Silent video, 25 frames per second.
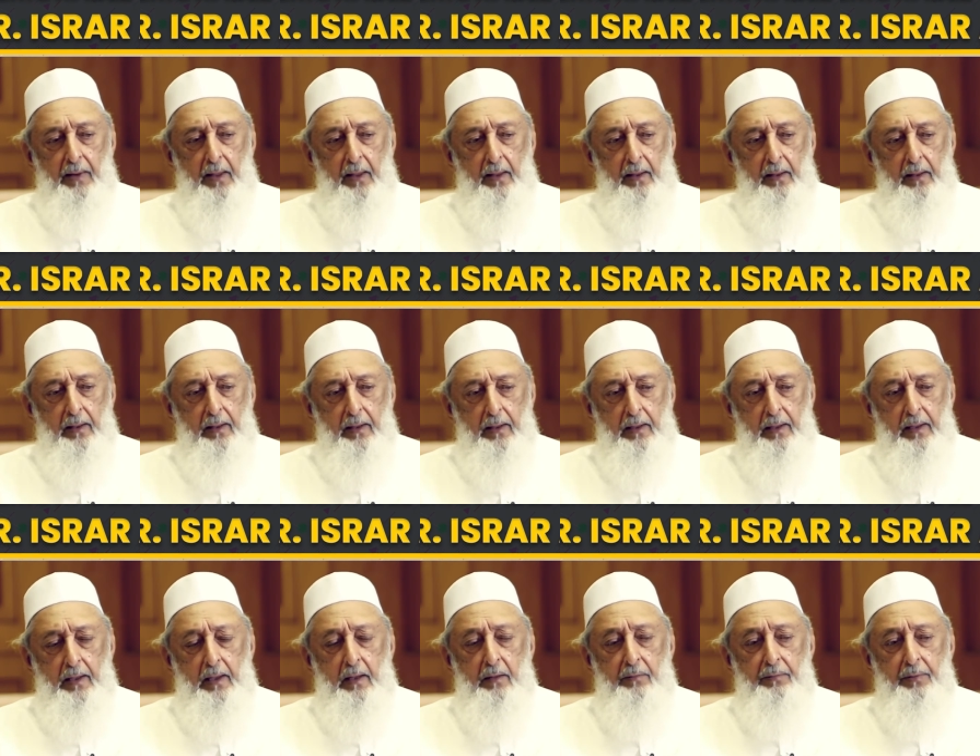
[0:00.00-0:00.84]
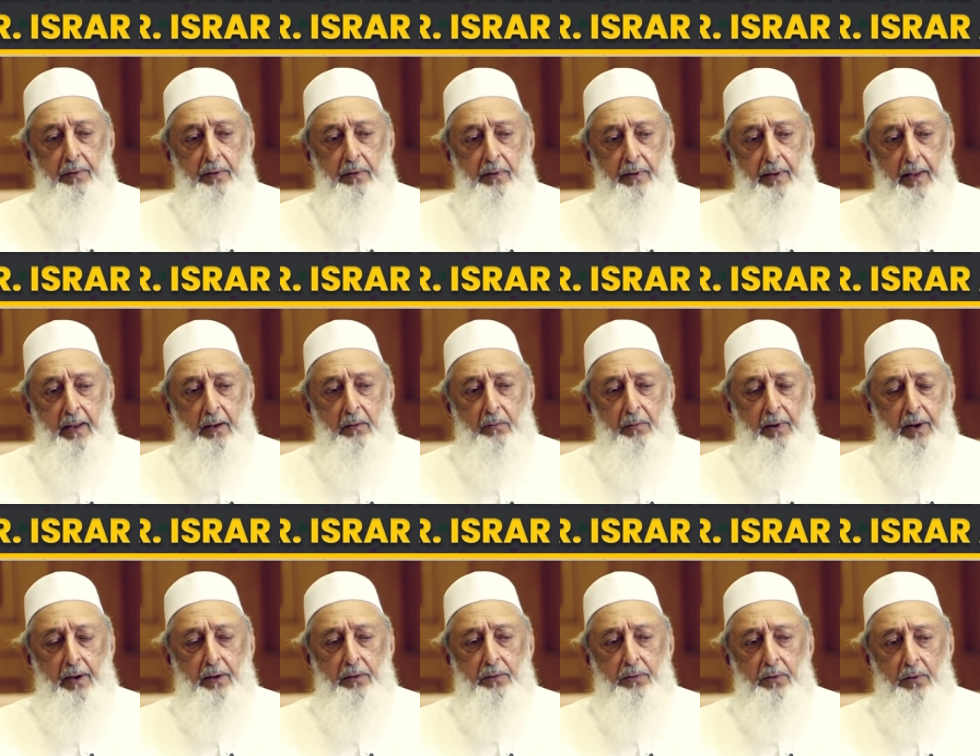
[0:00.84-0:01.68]
he even then
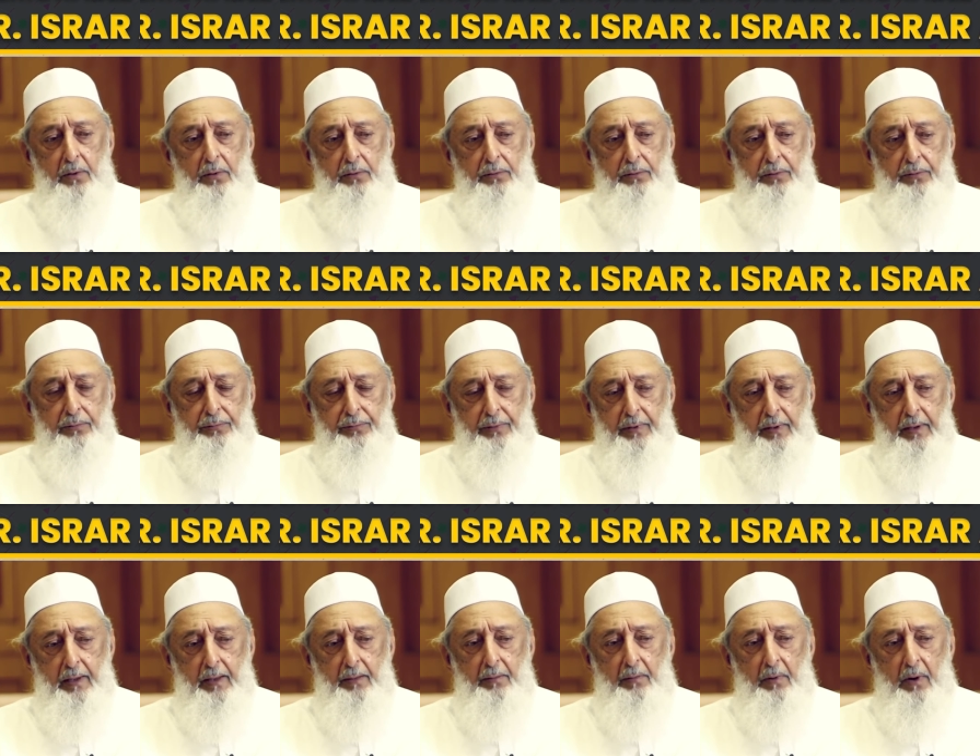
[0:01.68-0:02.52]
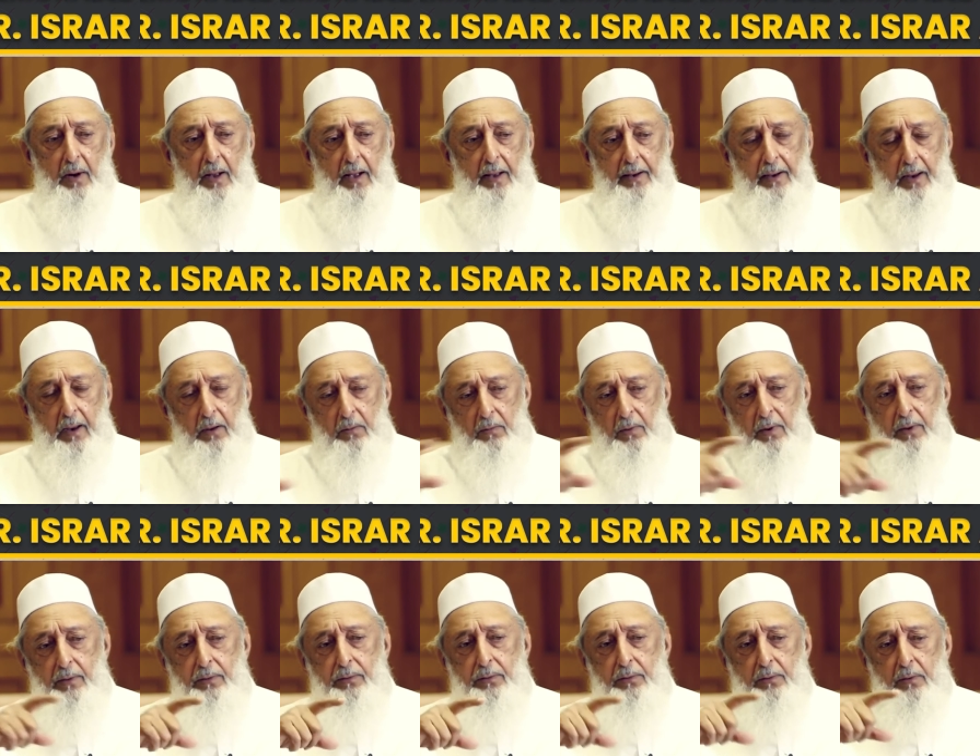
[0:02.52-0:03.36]
went on to say, Imran, I
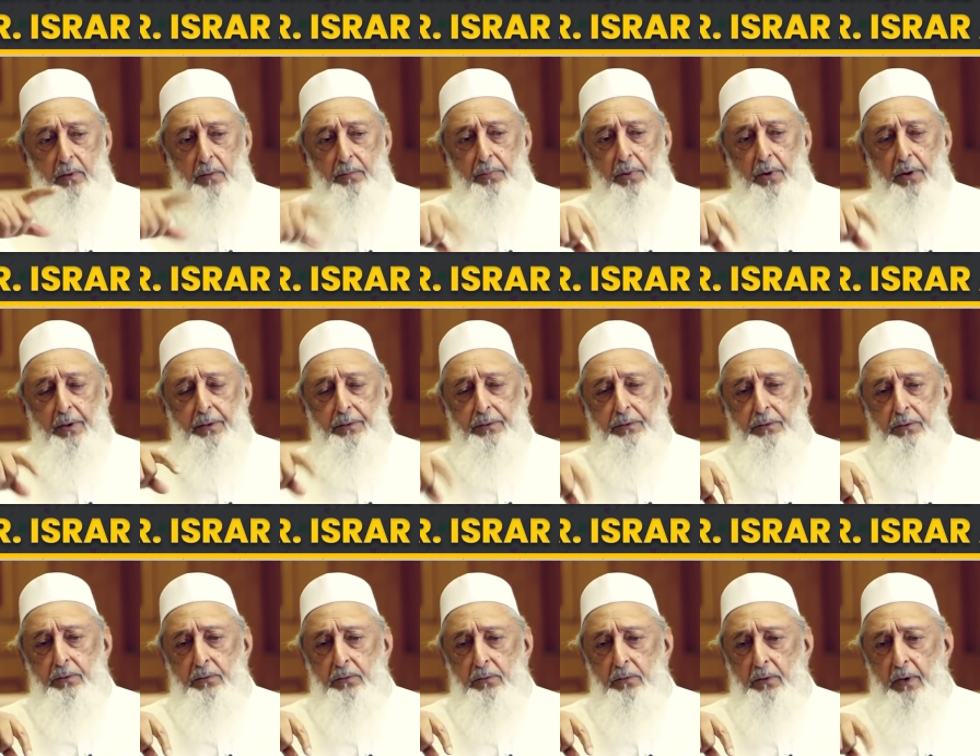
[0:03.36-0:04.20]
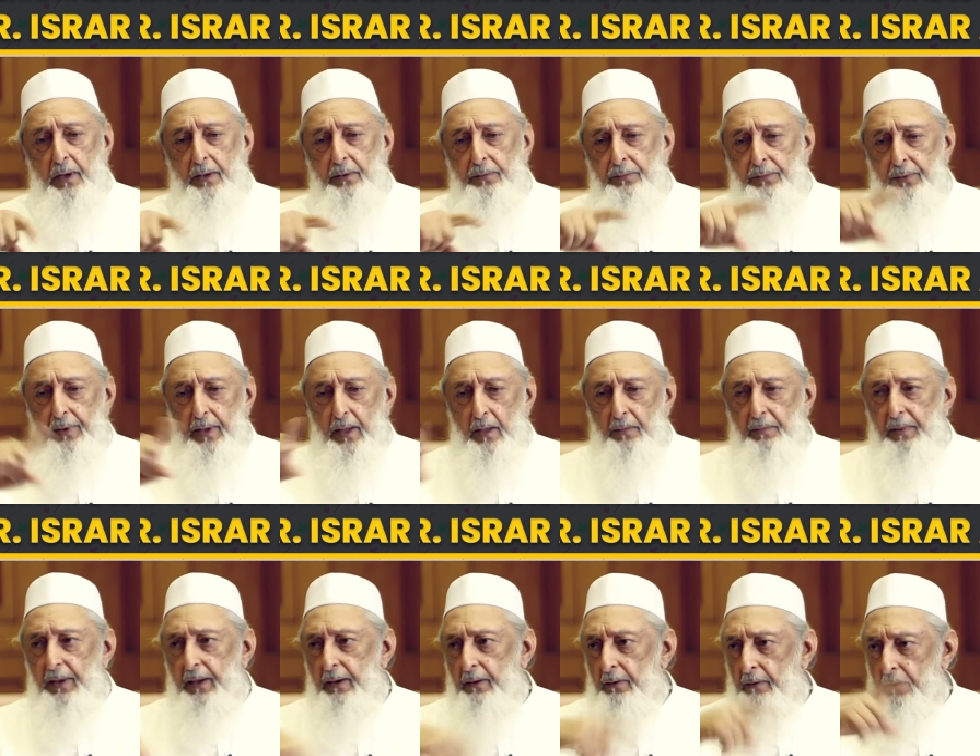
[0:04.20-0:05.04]
want to appoint you as the
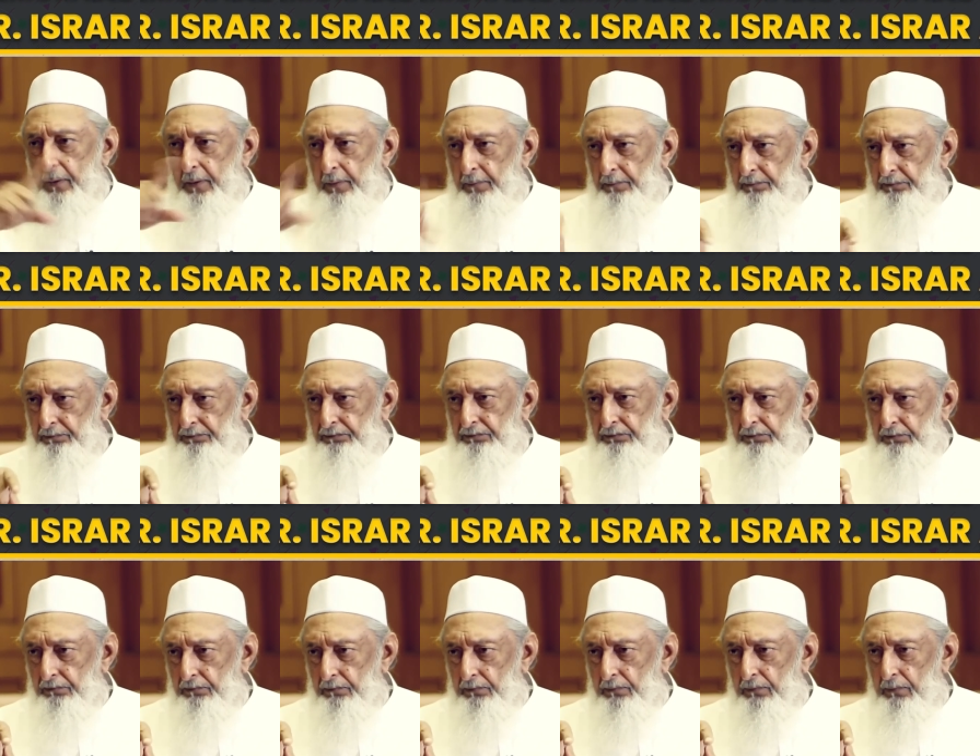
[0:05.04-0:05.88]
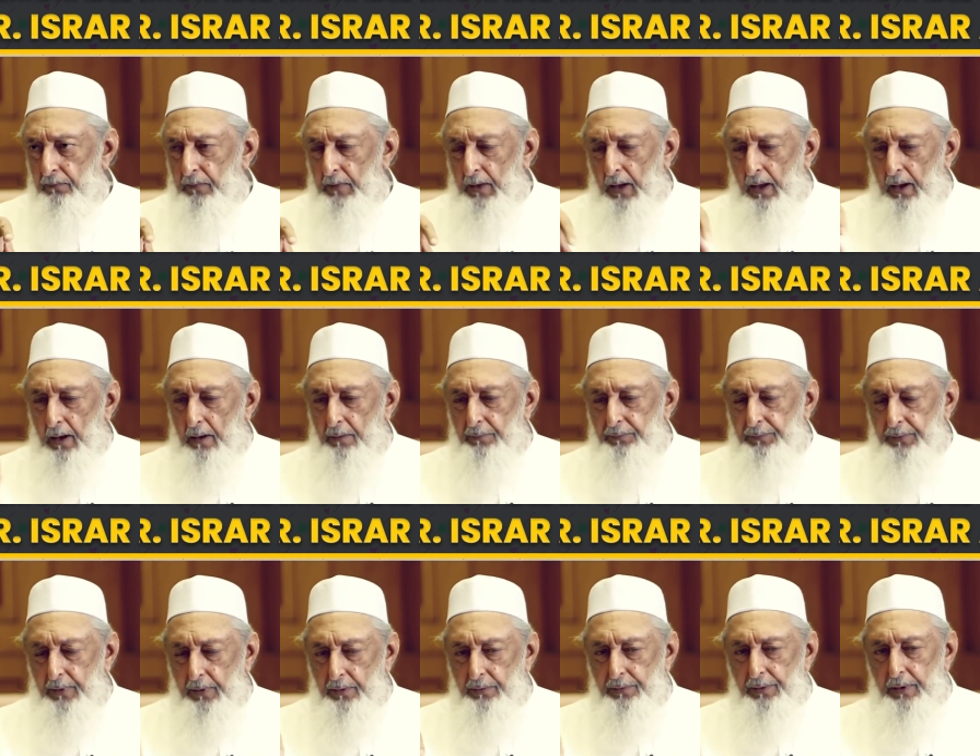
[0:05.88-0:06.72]
Amir of
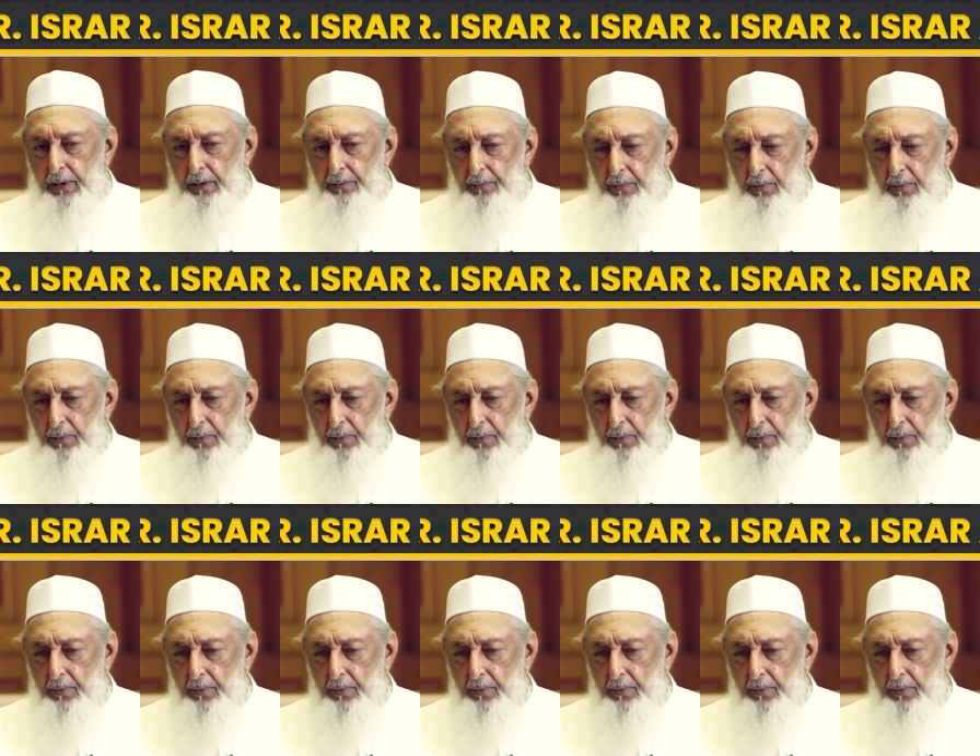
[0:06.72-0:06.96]
Tanzim